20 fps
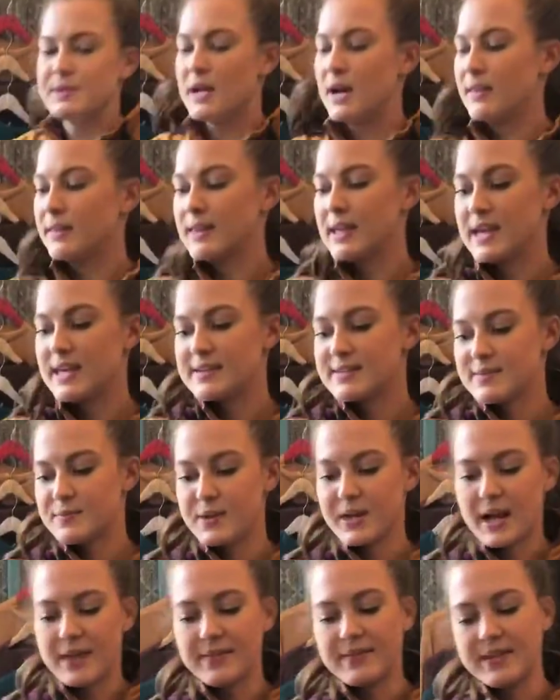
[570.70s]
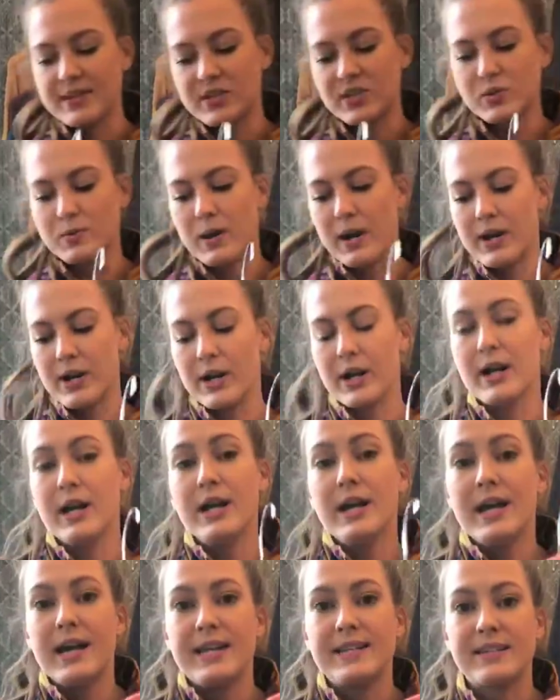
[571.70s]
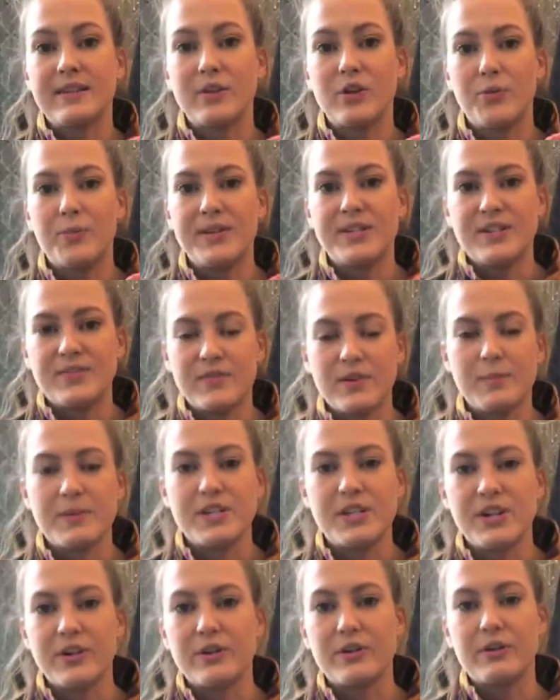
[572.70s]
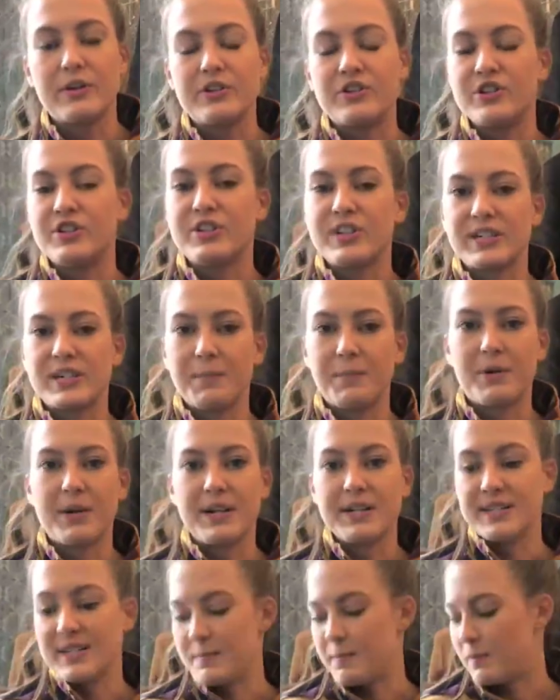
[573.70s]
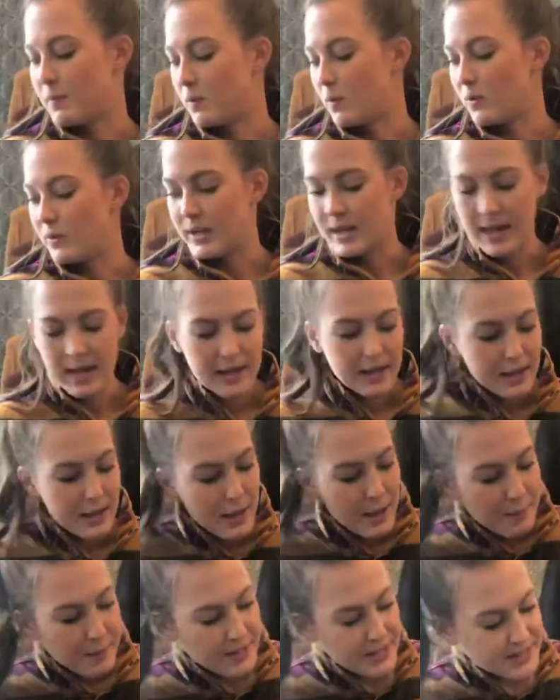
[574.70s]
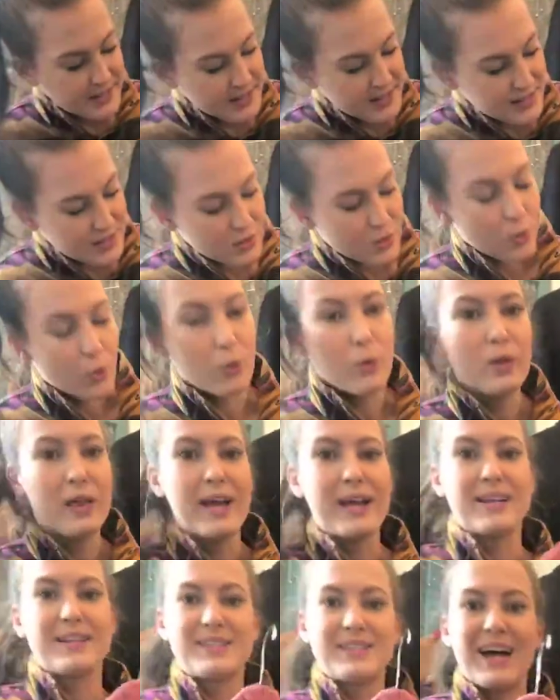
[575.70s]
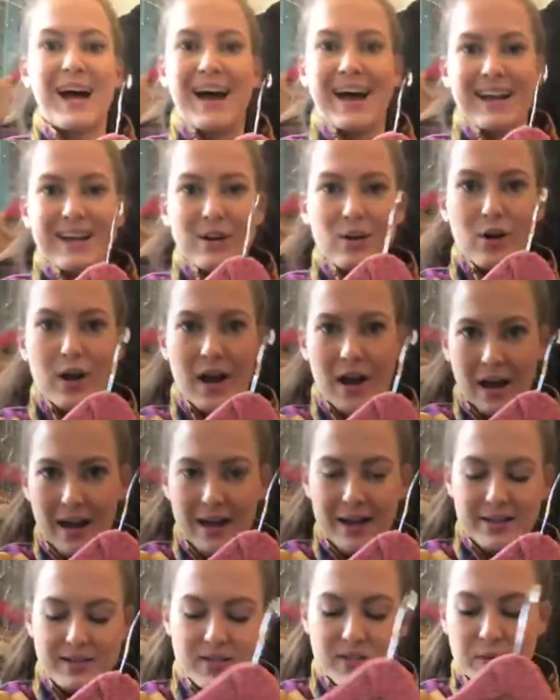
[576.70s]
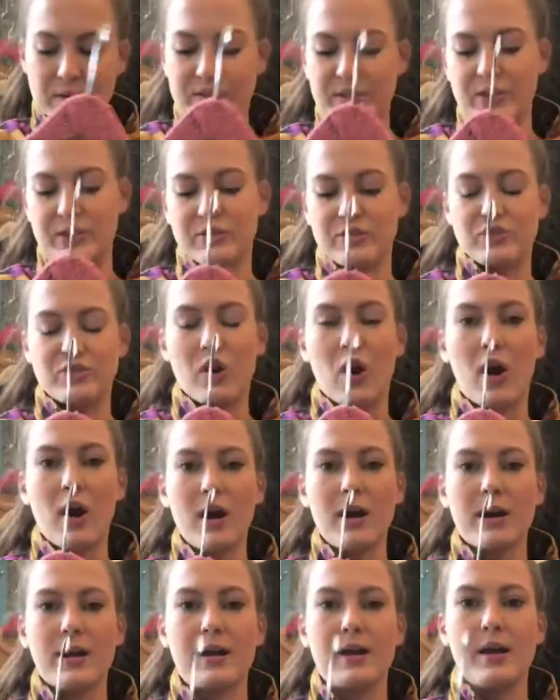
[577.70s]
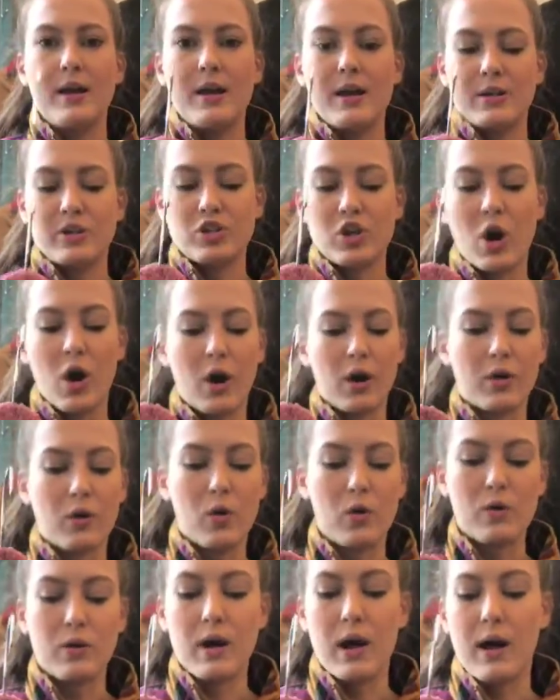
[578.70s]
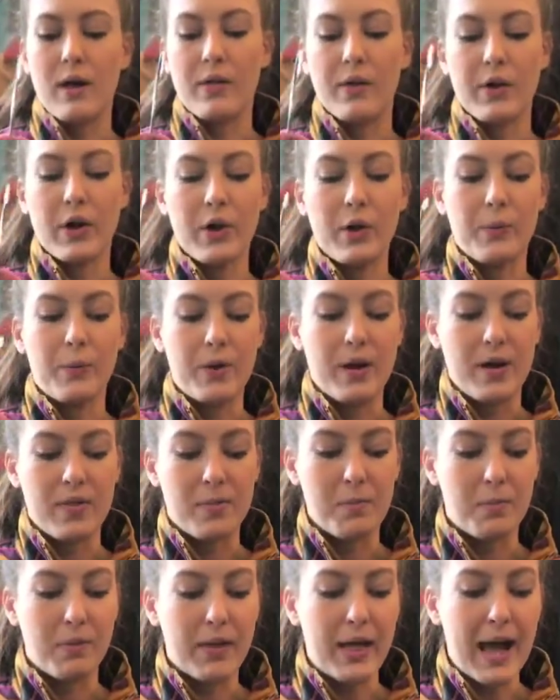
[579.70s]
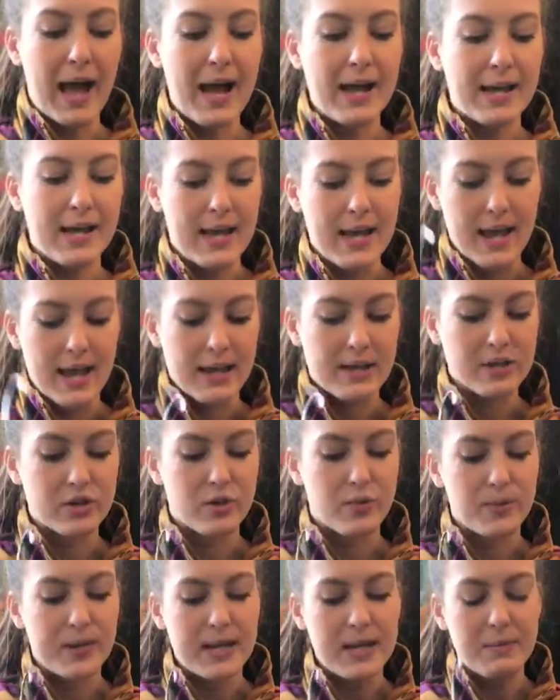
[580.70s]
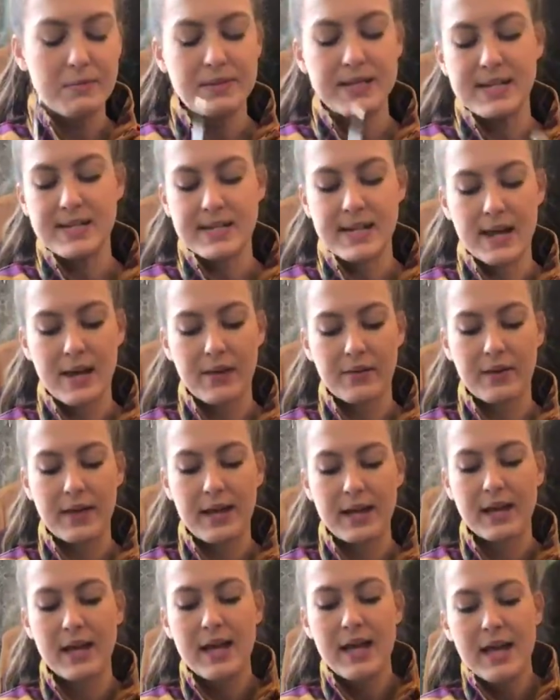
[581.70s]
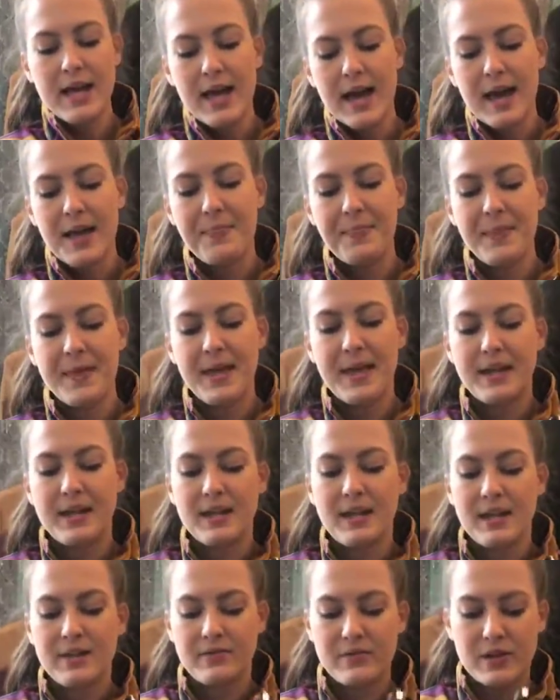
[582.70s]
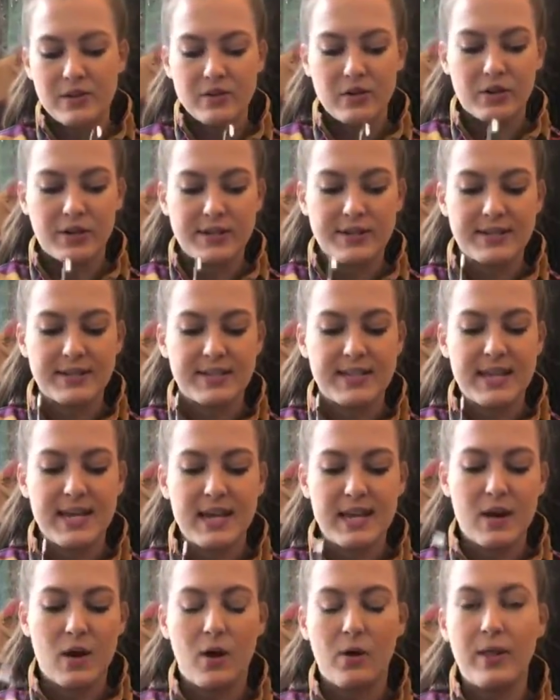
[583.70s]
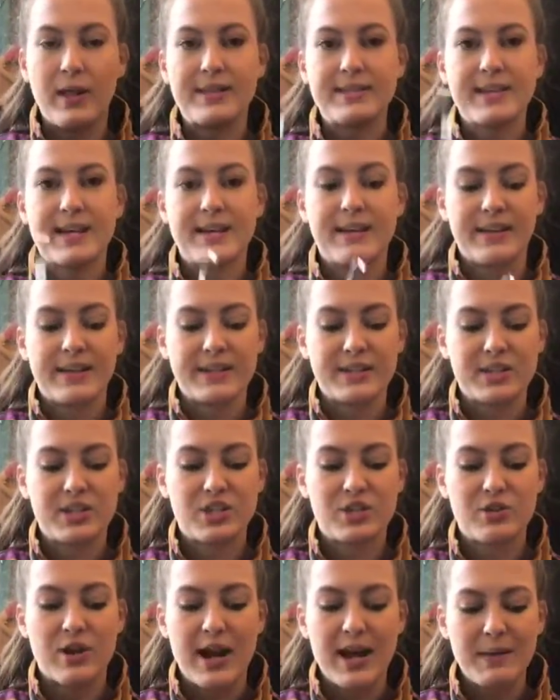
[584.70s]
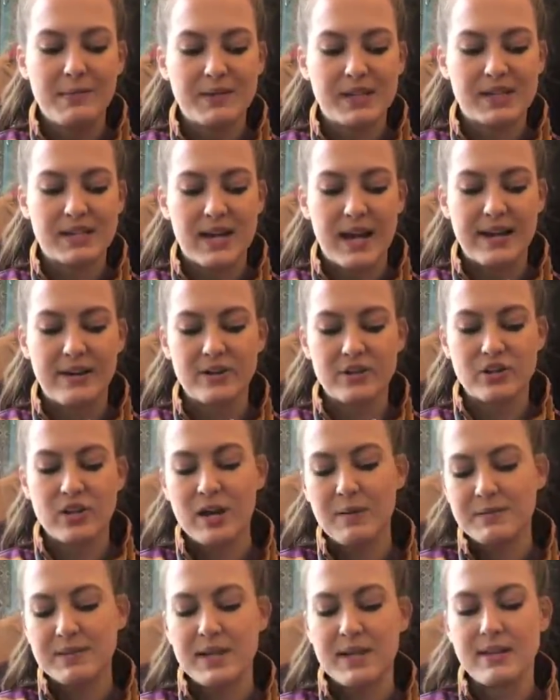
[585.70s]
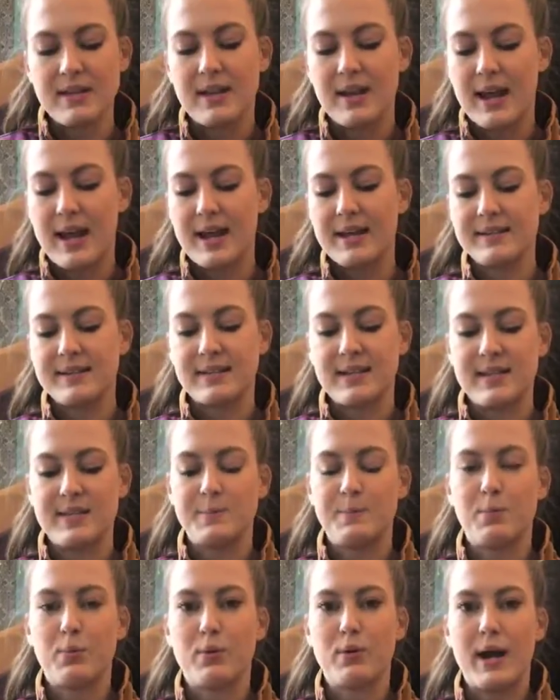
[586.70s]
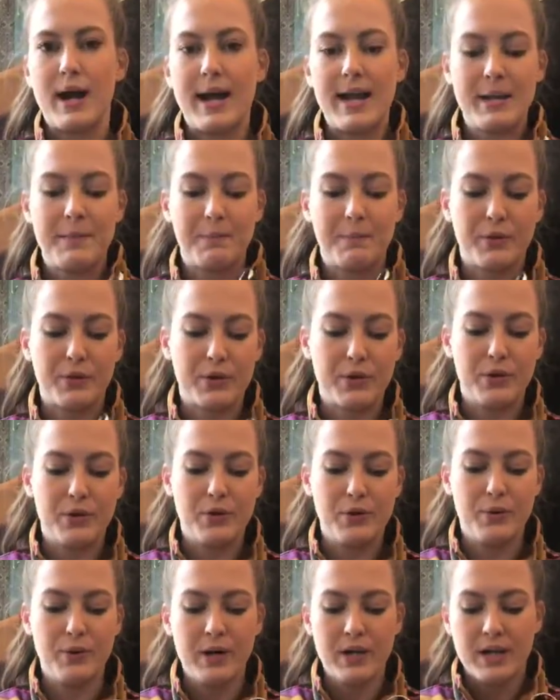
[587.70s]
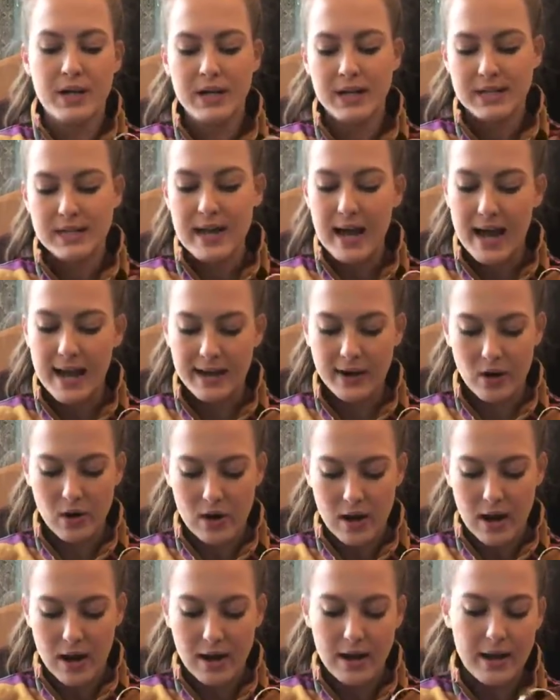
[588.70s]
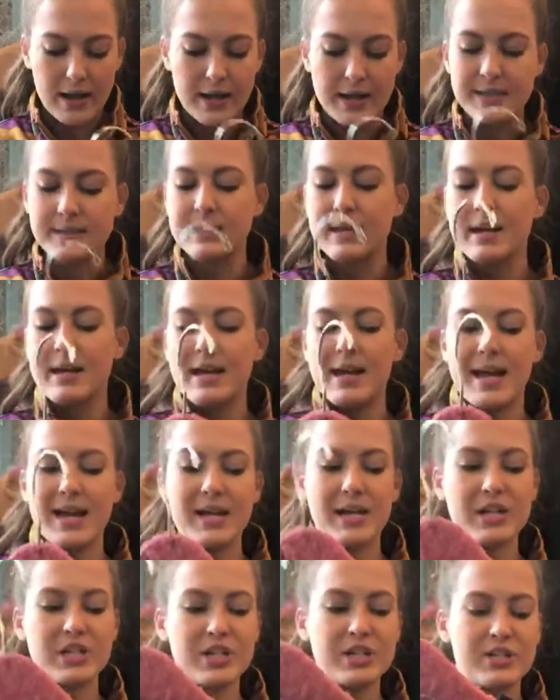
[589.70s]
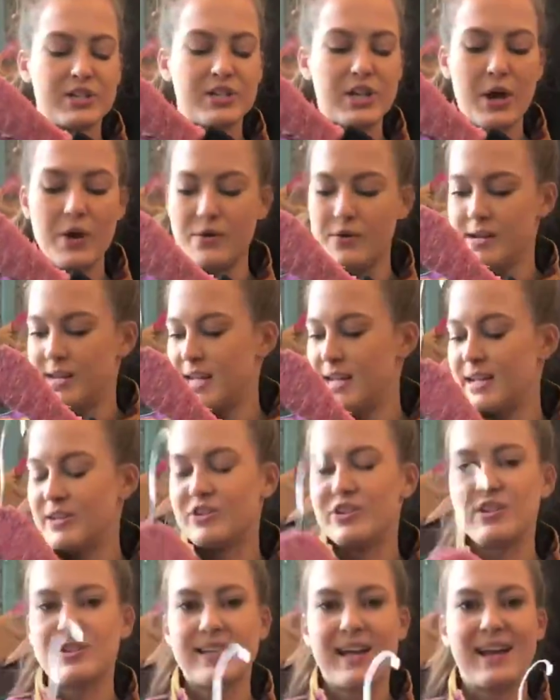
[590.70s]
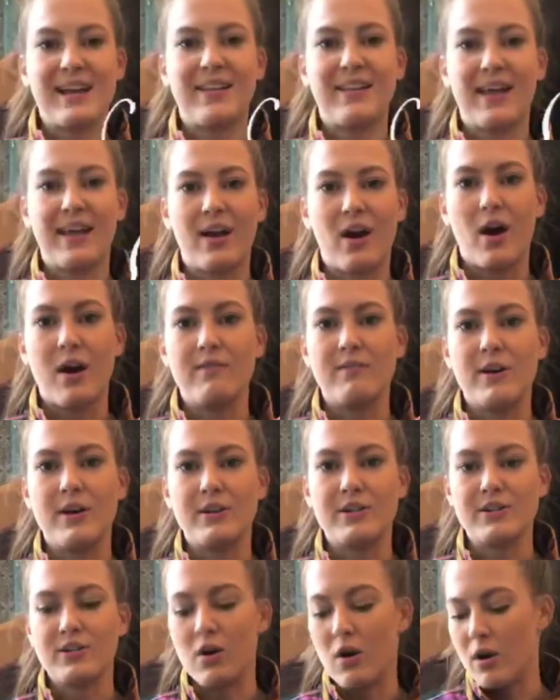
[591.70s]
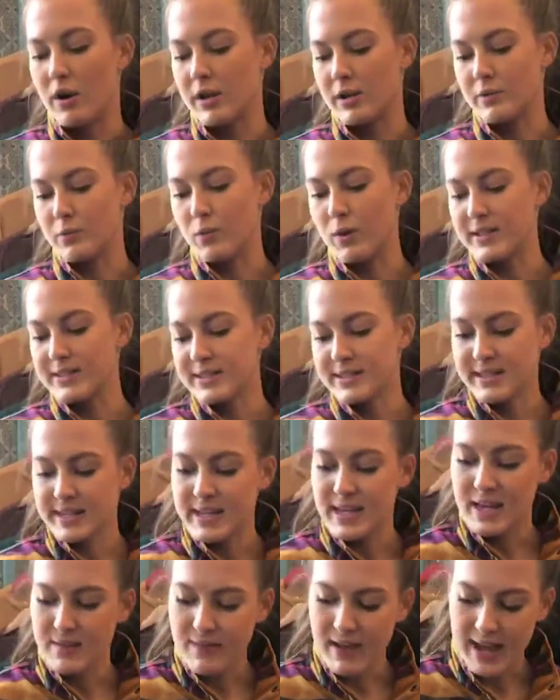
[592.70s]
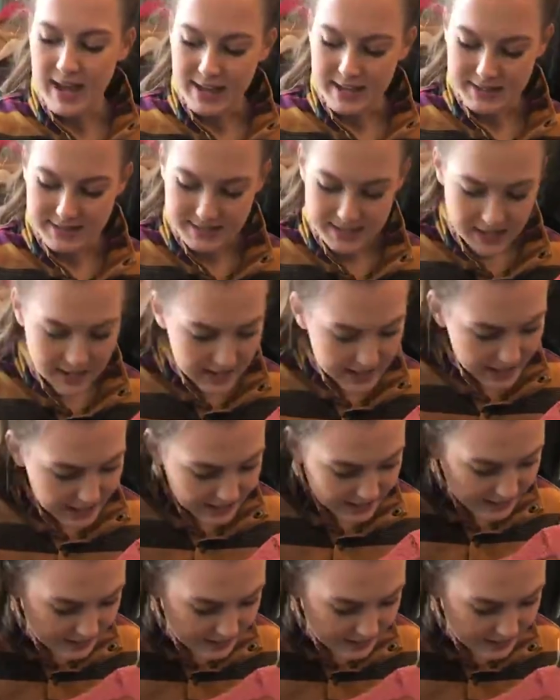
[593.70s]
but not least, we got this sweater. It's a little bit different material. It's just like a pretty typical knit, but it's this cool like tiger eyes. So it's this dark charcoal color with black and cream detailing. And then if, as y'all can see, all that's kind of like stripes, like tiger stripes. And then it has these bright blue tiger eyes. And it's just so neat. It's just kind of like avant-garde. One sleeve has a